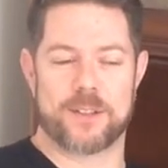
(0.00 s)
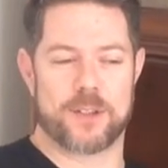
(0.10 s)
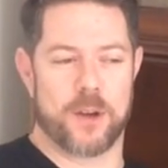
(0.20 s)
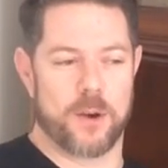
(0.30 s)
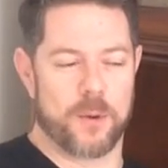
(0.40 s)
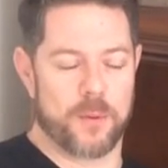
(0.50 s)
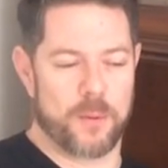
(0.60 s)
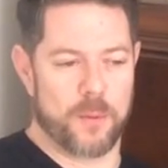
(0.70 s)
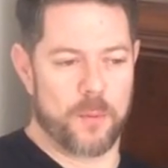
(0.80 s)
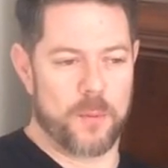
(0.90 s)
So
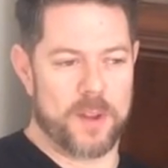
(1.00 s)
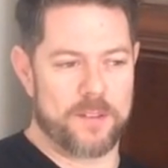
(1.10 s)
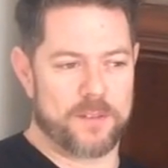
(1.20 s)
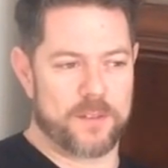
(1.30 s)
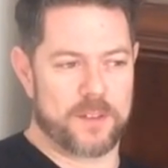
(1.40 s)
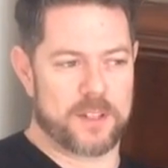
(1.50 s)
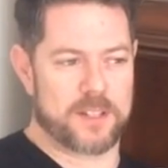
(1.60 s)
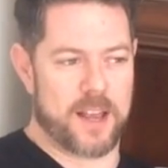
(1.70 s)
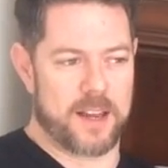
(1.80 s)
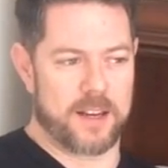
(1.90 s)
we've
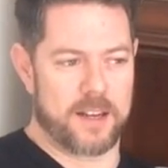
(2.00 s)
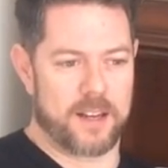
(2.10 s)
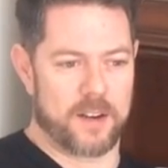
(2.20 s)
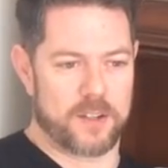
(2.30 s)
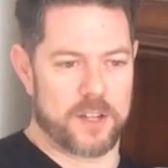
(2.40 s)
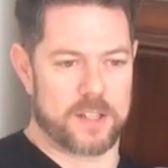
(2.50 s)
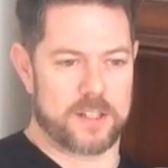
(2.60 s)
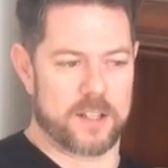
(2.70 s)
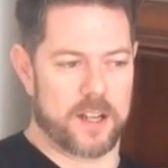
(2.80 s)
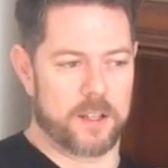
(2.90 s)
decided here at Chase
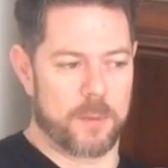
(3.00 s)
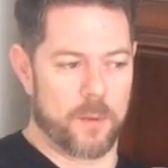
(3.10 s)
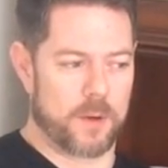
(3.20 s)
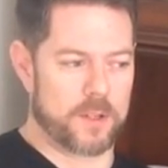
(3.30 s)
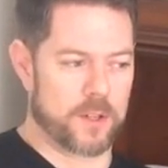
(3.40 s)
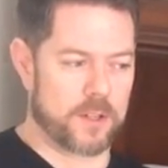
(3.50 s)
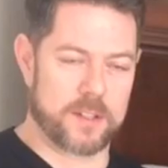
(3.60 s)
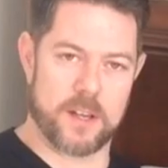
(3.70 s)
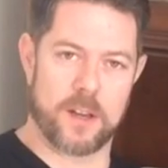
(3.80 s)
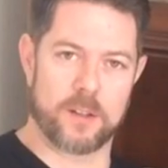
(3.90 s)
Design that we want to
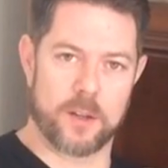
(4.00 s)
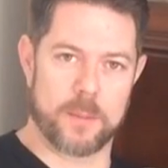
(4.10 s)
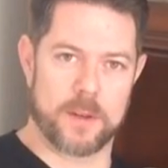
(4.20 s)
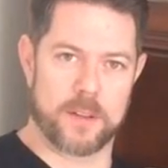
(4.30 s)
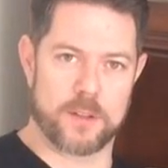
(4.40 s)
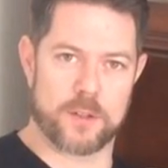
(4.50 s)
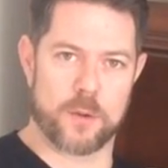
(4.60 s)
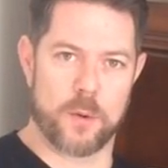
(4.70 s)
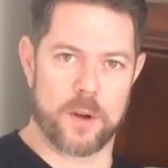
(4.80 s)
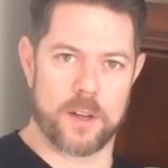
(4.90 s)
start to tell a little bit of the
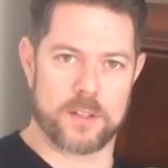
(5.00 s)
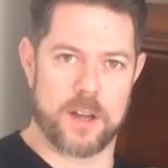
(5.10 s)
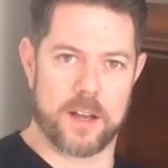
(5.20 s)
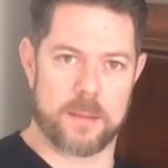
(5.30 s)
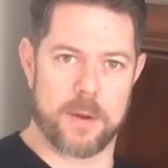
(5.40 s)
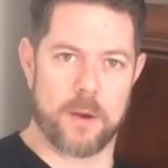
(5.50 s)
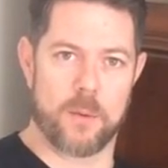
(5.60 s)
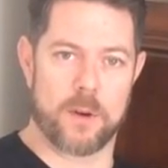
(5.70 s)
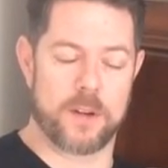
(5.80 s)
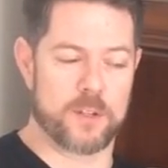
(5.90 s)
story and talk
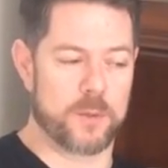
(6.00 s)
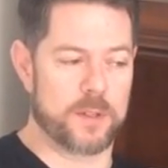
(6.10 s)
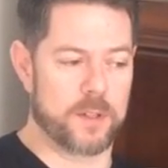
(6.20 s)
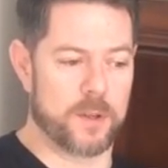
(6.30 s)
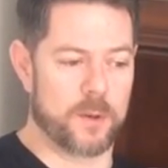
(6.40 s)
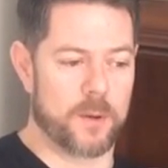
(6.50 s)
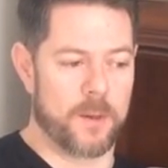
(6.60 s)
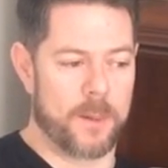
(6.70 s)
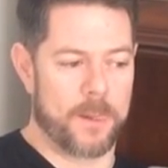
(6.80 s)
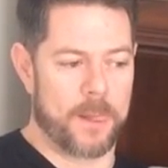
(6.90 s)
about what it is we do.
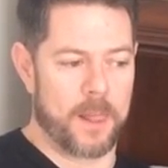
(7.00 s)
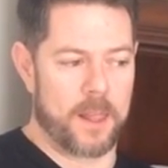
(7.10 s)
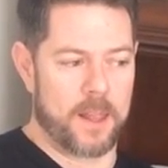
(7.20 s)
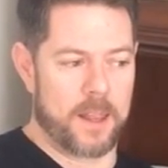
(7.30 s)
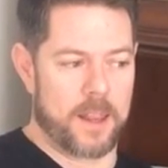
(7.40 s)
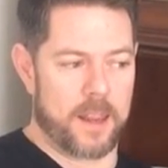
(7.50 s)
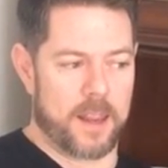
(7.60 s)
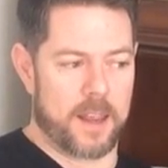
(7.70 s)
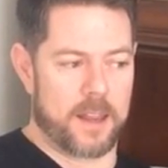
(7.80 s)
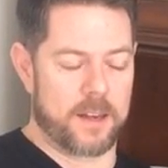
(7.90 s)

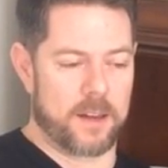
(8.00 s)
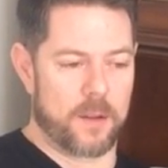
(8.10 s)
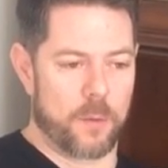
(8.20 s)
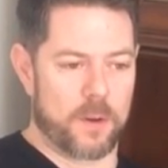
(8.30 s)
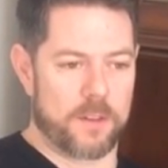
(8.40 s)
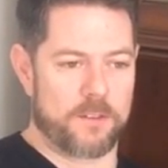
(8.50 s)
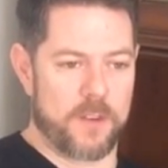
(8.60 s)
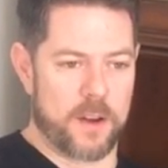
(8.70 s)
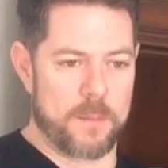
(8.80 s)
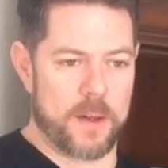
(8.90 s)
And one of the
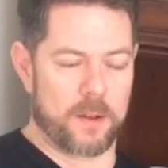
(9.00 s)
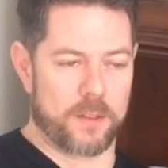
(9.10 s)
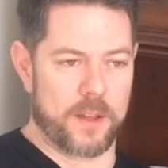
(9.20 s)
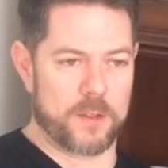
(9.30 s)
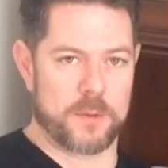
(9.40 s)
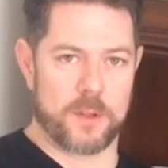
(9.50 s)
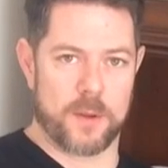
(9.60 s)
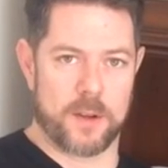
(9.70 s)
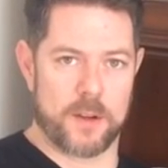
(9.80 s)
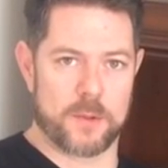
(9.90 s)
fundamental things we do
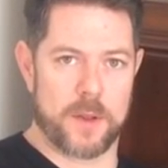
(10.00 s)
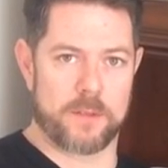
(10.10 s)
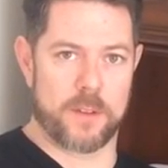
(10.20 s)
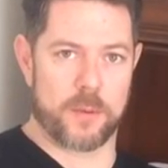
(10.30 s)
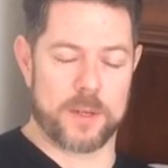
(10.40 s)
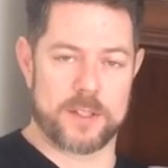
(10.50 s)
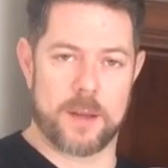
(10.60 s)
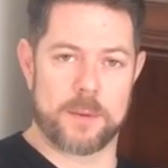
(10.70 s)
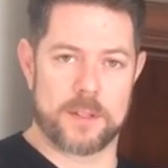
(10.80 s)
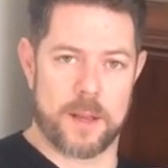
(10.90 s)
here is we have a
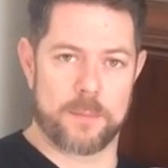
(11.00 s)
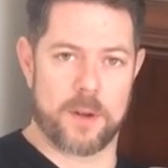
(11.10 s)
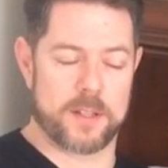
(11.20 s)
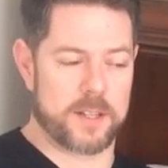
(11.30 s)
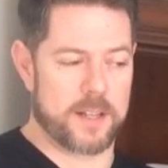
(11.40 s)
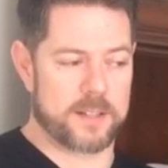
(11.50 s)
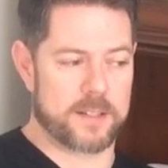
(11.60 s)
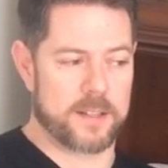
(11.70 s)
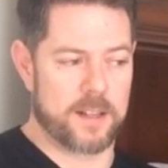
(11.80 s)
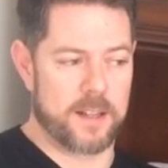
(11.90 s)
three-step design process.